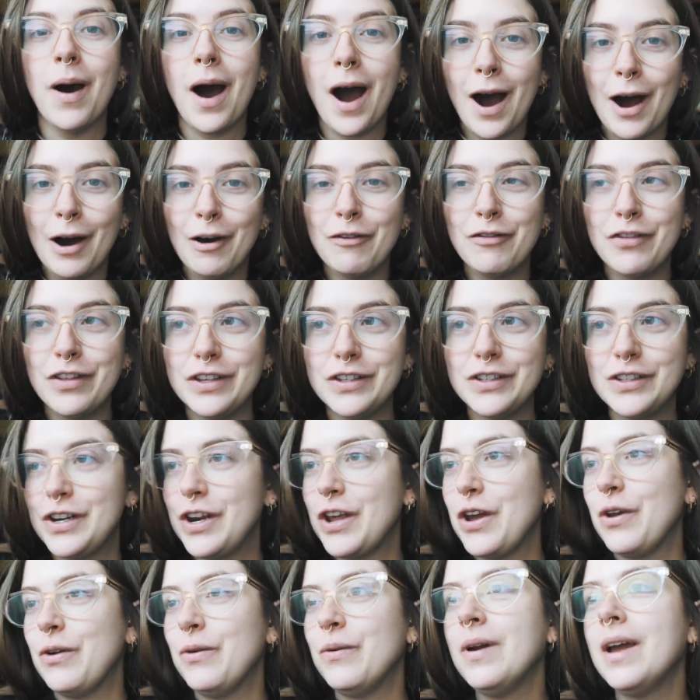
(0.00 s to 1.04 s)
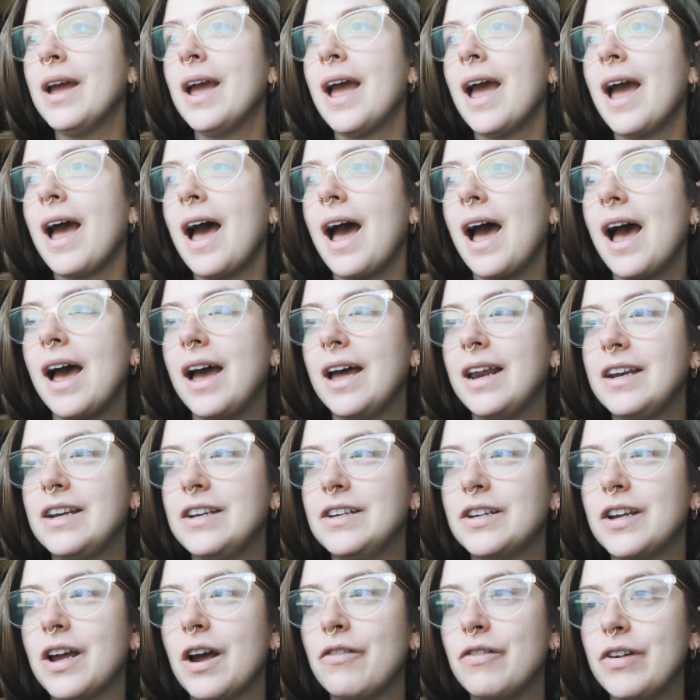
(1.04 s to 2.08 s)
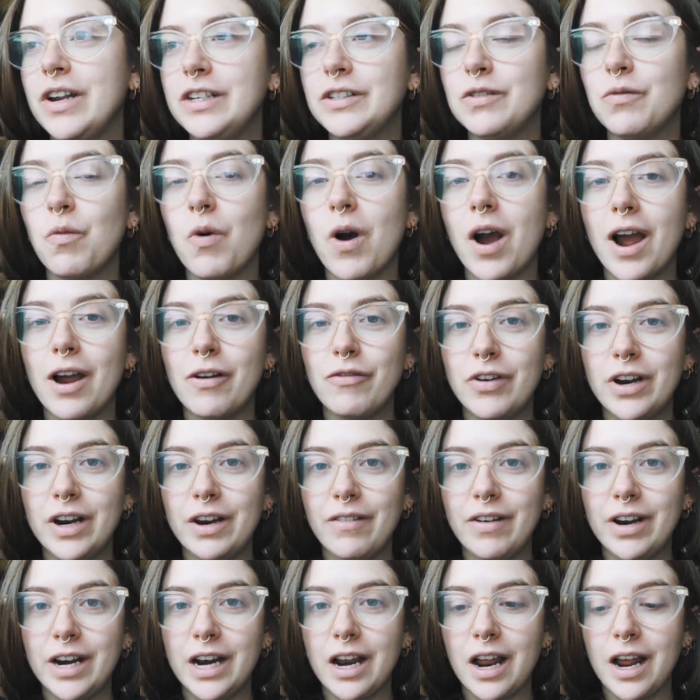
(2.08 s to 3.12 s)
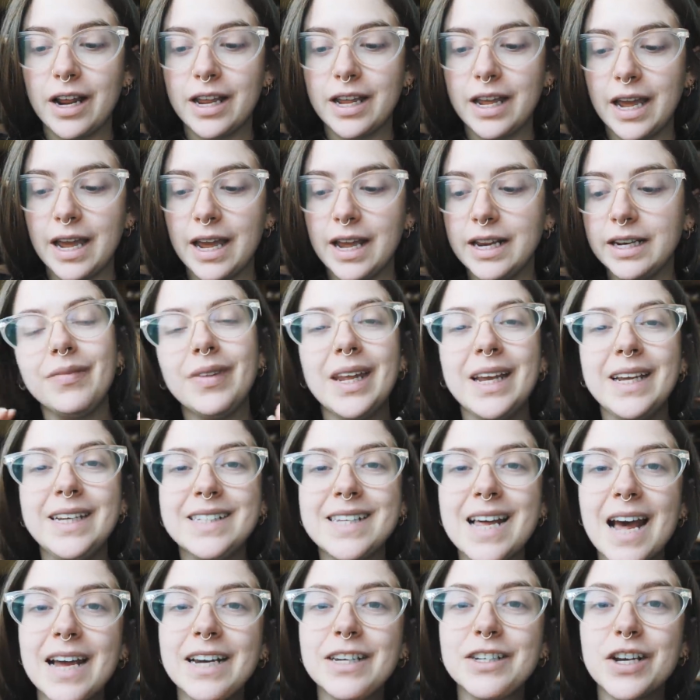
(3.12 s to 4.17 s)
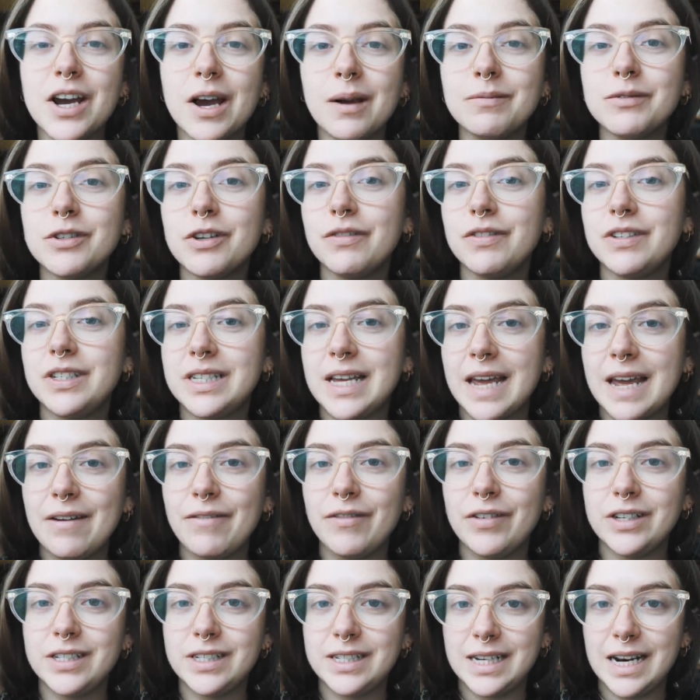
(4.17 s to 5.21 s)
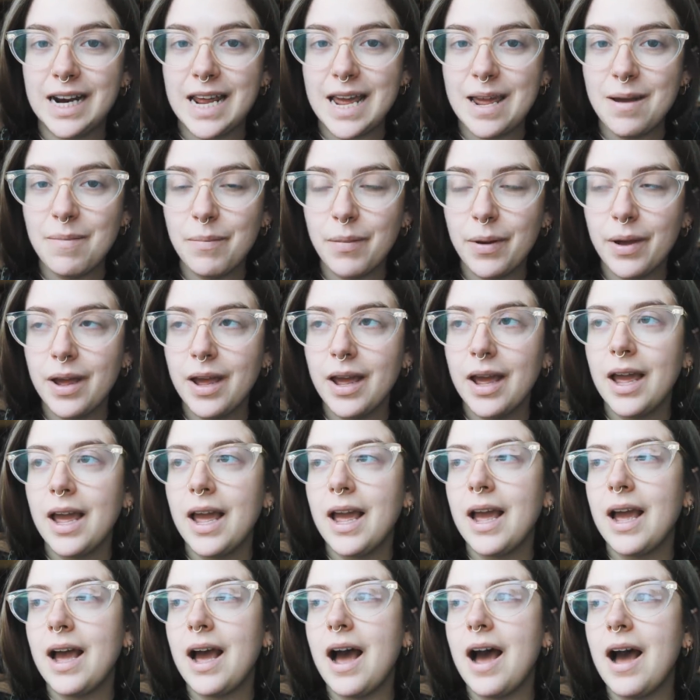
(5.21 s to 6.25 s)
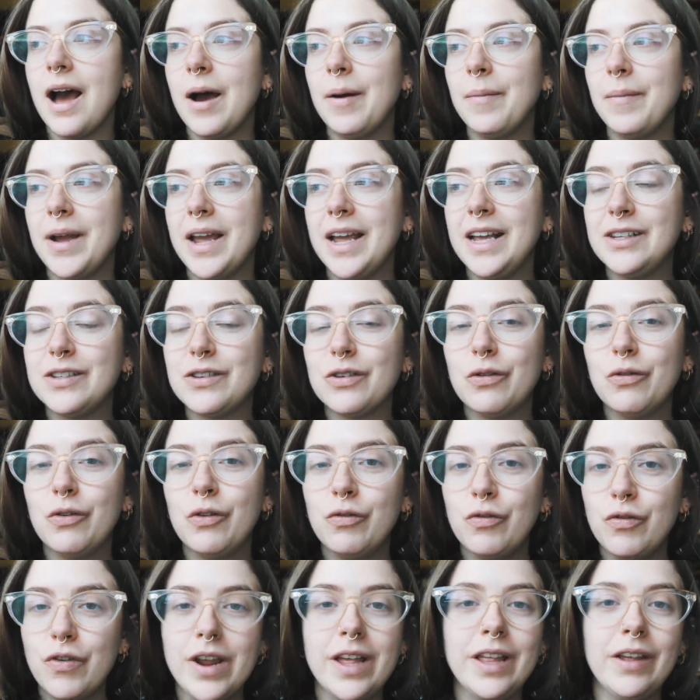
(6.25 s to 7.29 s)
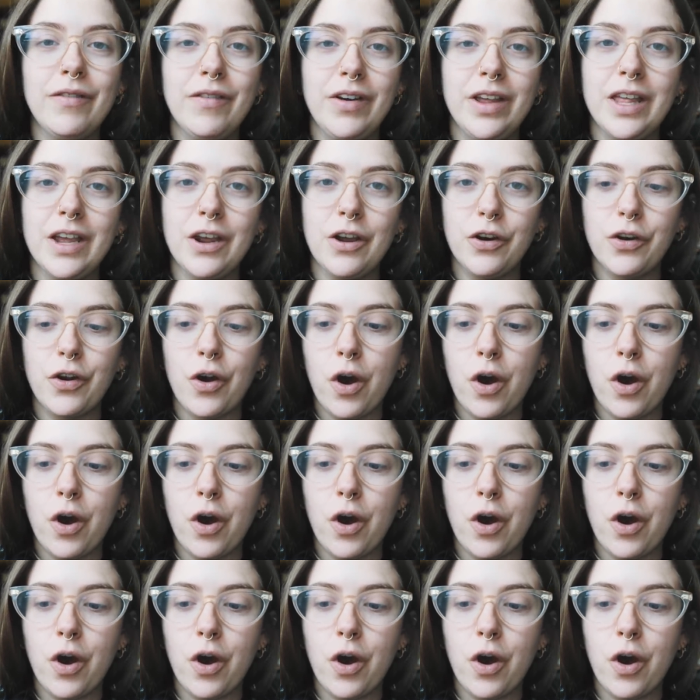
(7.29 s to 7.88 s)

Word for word: part of this Snoo and a reason why I really really like it is that in terms of safe sleep um, it's a really really good